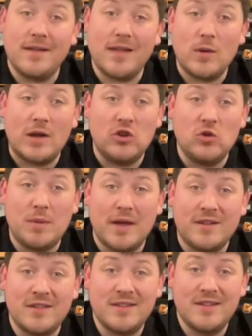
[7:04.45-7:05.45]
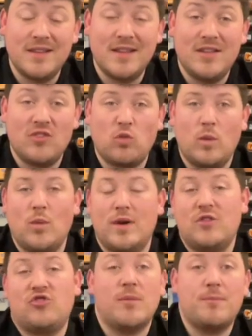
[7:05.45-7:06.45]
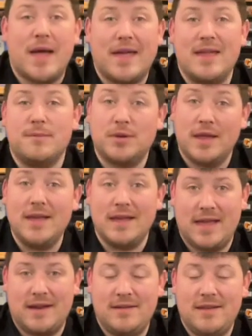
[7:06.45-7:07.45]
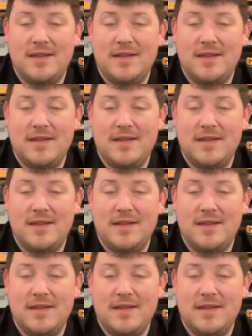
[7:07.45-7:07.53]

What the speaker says: like we could do better, so we wanted to jump back in and play again.